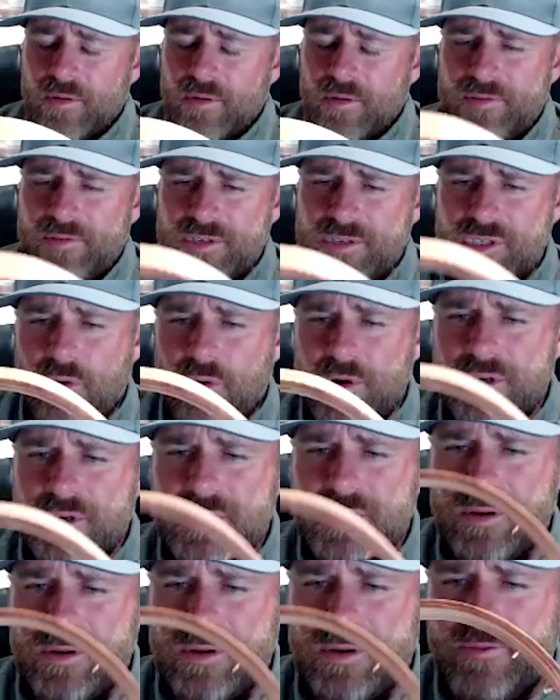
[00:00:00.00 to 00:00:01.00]
We've
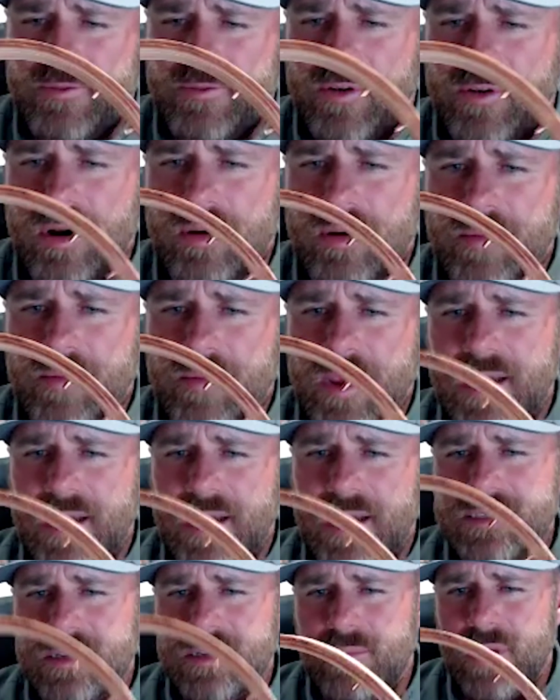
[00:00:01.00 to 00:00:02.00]
sourced it from
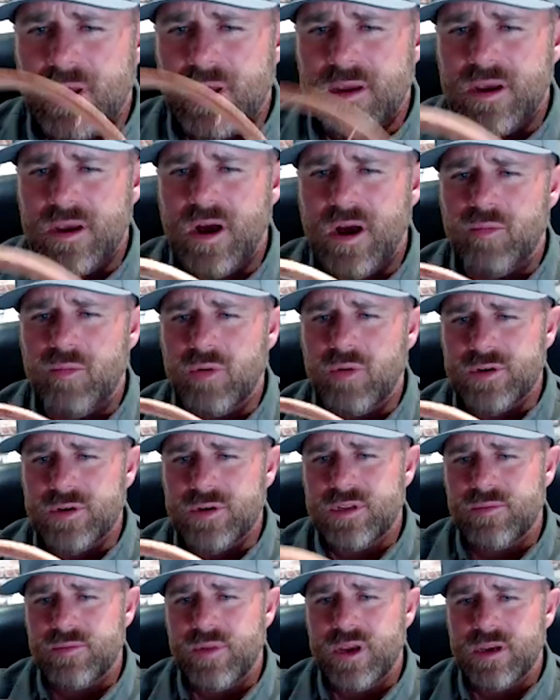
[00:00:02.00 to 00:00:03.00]
guys that make
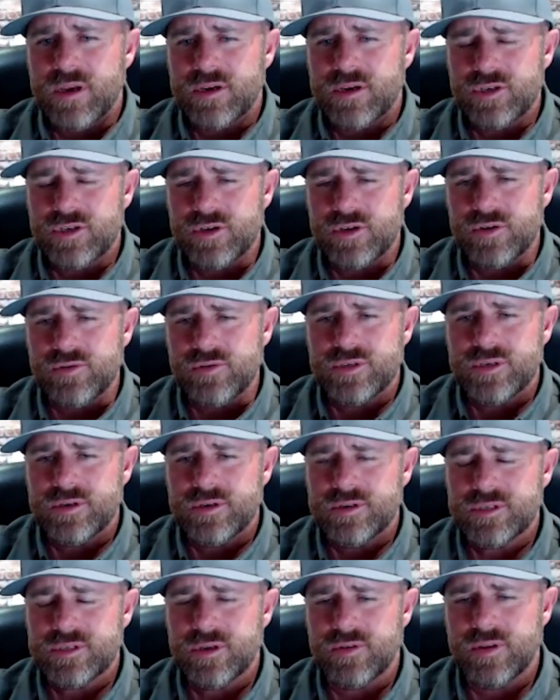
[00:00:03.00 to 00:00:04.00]
cobblers that make shoes
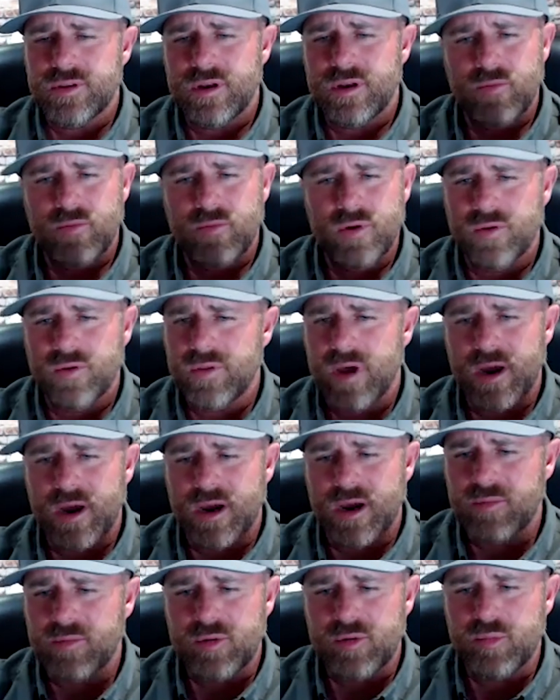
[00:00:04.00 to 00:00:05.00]
so that it will
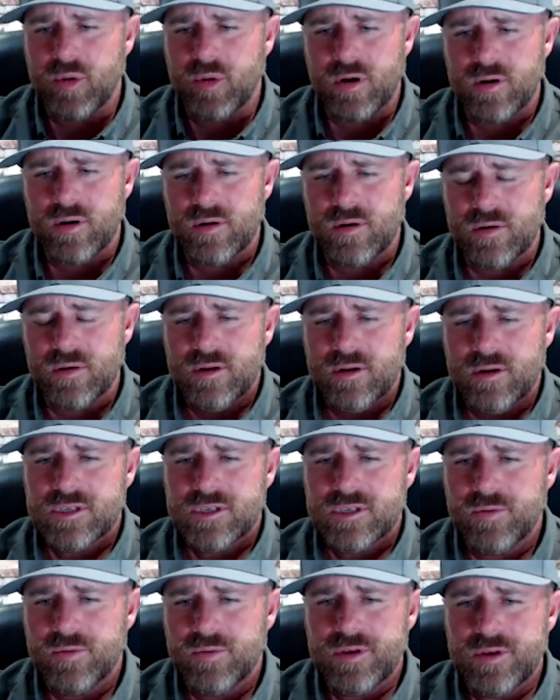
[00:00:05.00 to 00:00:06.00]
not come apart.
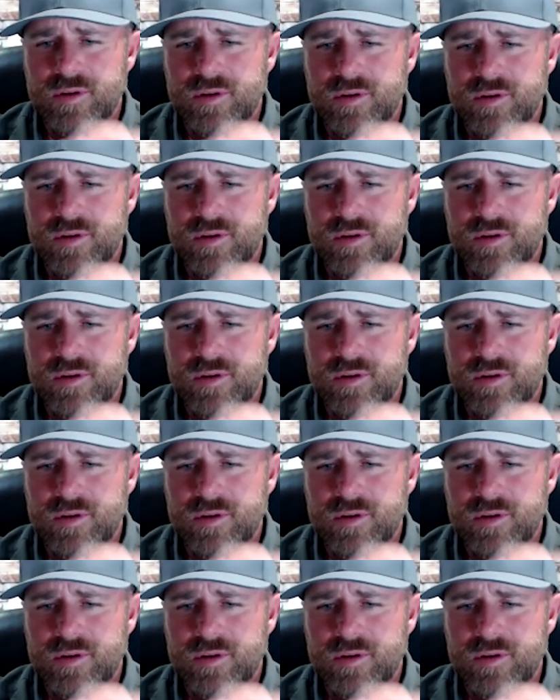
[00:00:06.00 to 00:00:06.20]
So we do